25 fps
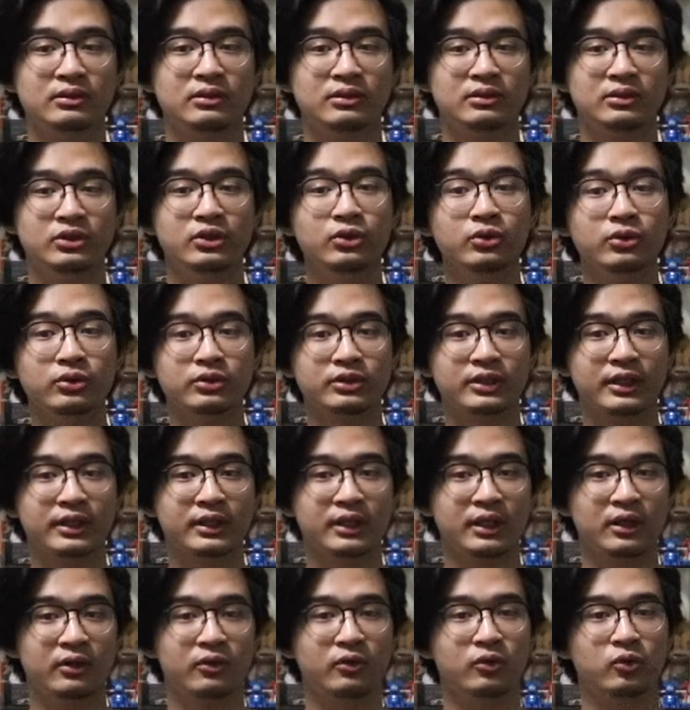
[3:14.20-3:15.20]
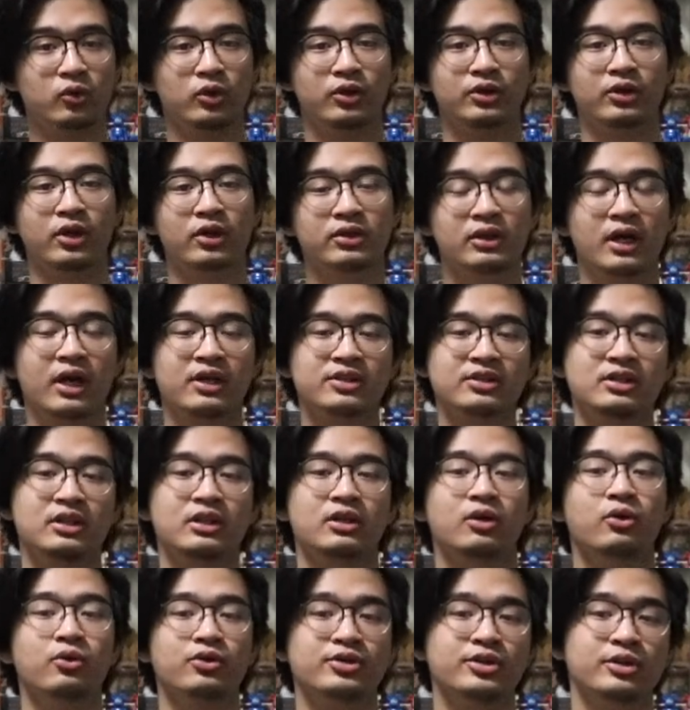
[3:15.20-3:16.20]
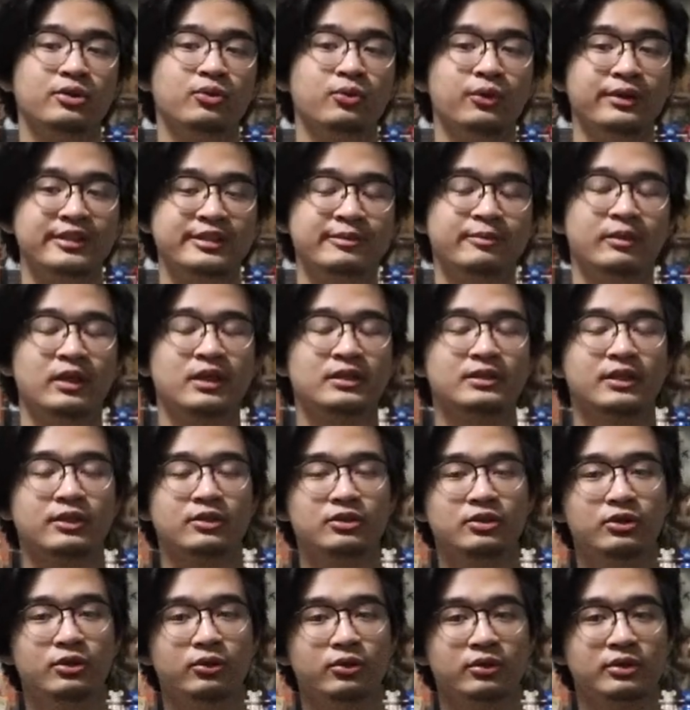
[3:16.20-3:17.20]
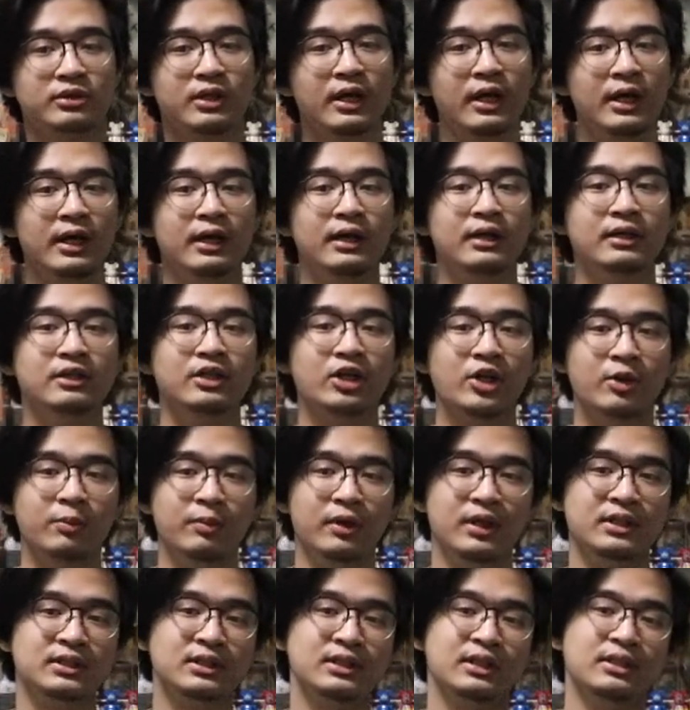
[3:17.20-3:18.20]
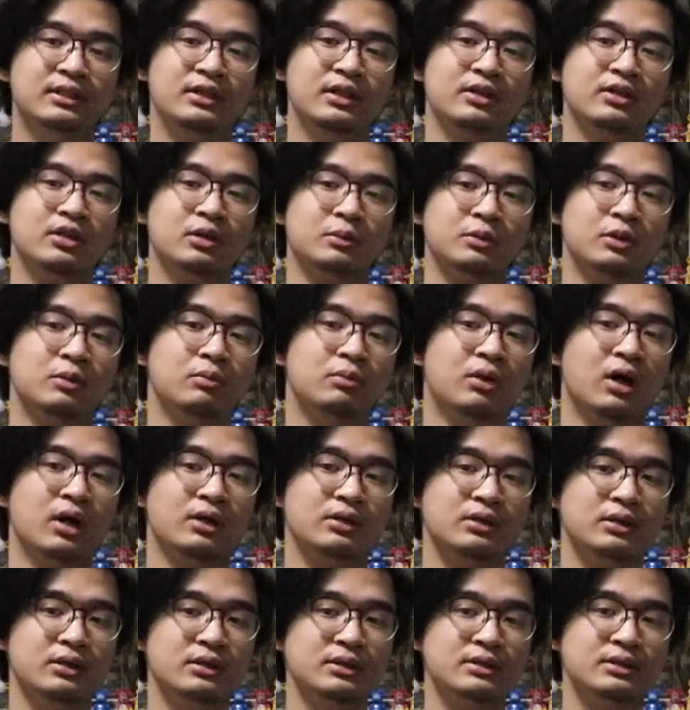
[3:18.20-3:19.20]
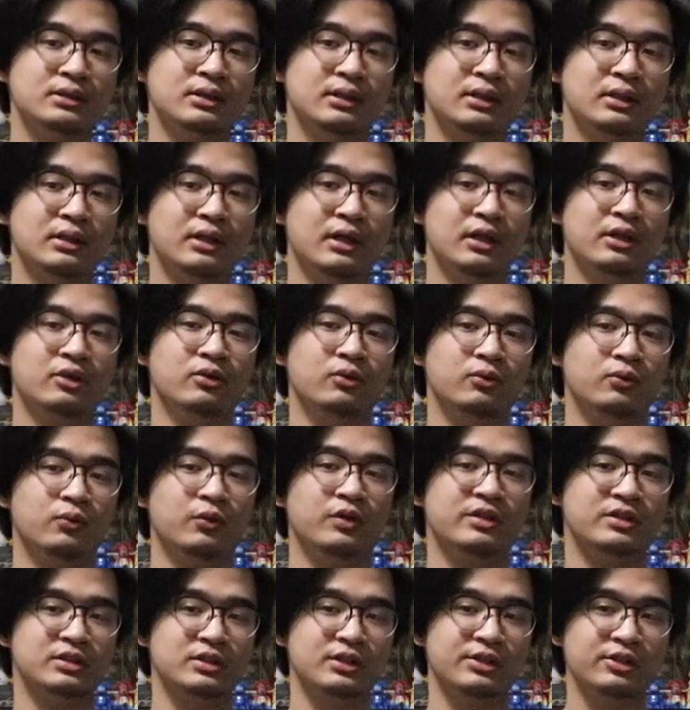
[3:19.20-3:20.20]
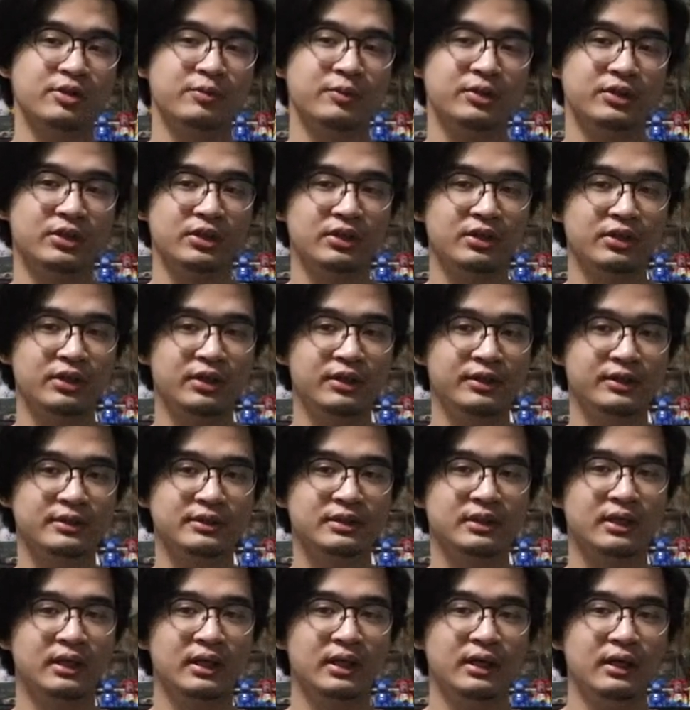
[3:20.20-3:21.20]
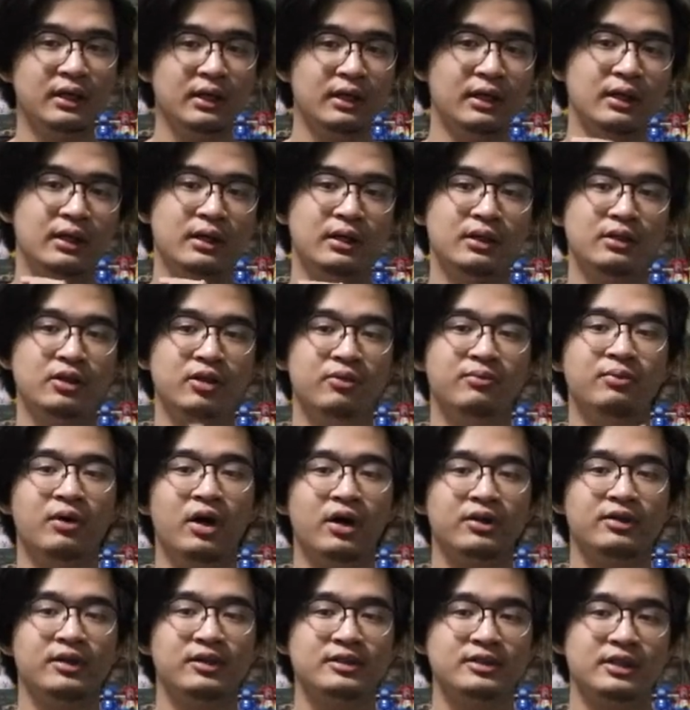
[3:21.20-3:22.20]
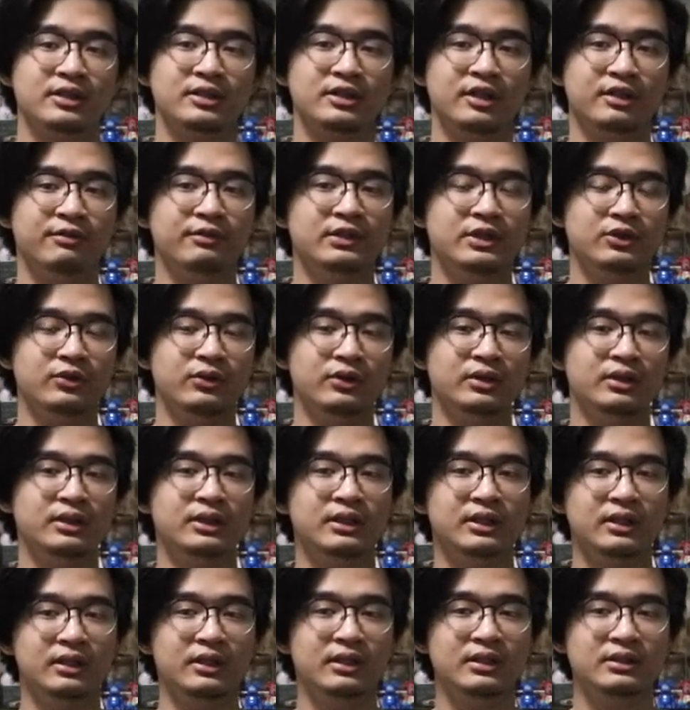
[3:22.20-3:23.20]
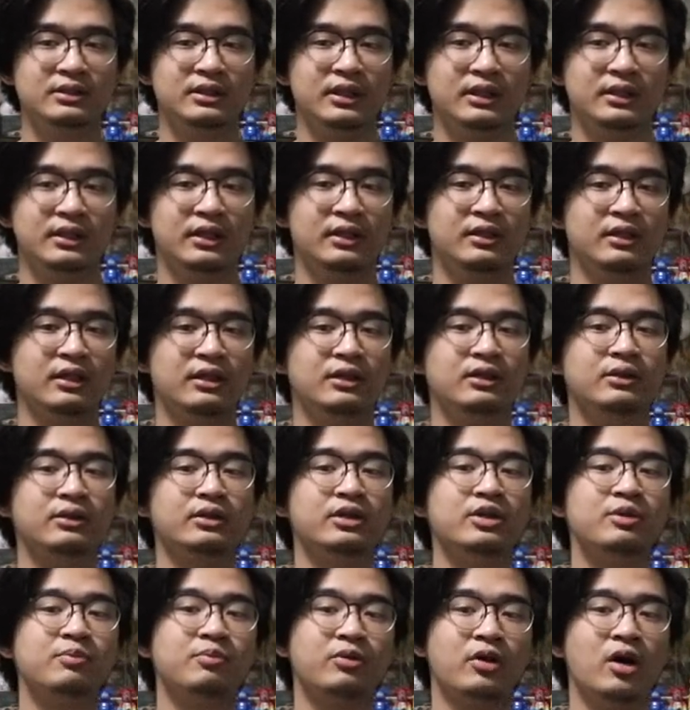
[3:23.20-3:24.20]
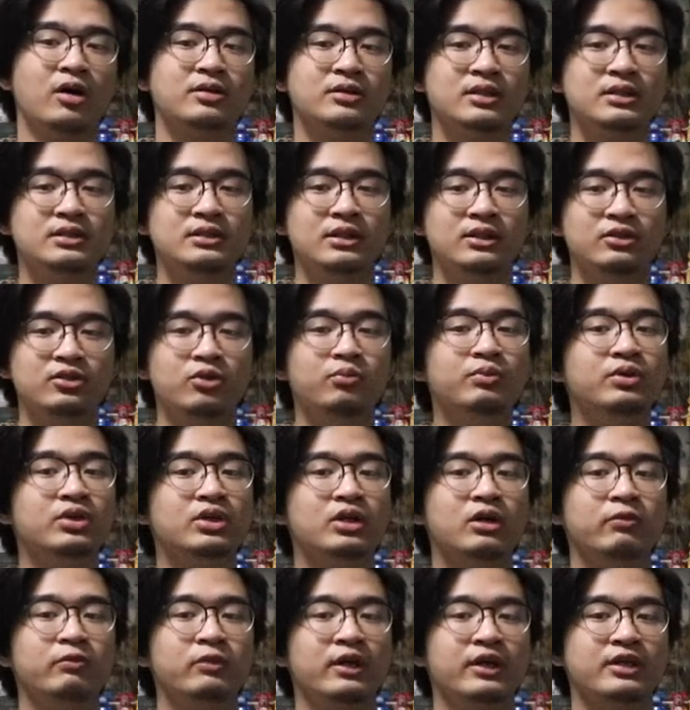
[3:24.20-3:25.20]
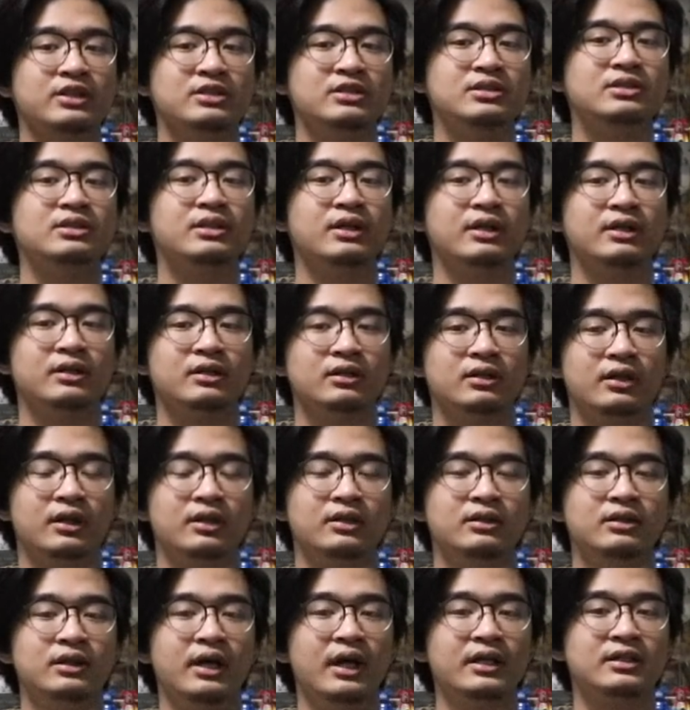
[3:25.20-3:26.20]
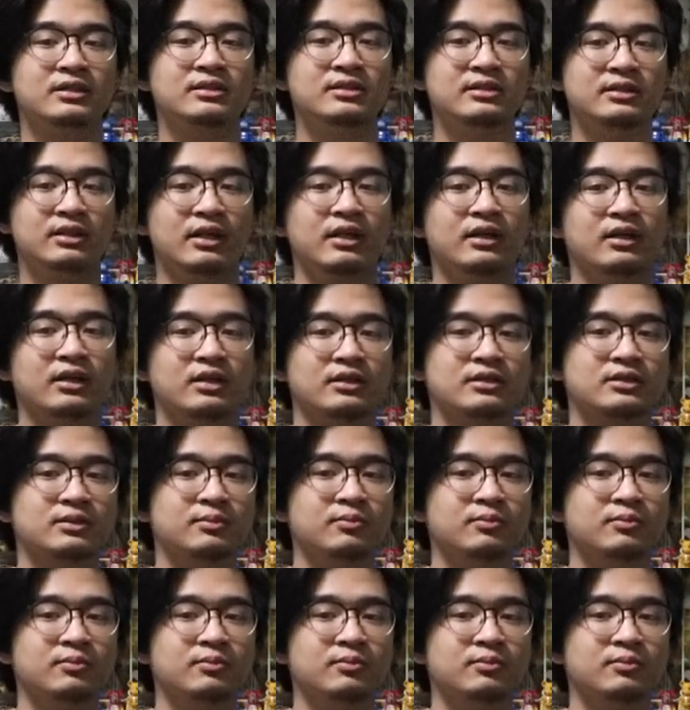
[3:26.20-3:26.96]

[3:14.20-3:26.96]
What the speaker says: shoes right now. Well, not actually ocean waste plastic shoes. They basically take out the bottles, and with certain materials, the bottles are given to Adidas, and then they reprocess it to become like string, and that string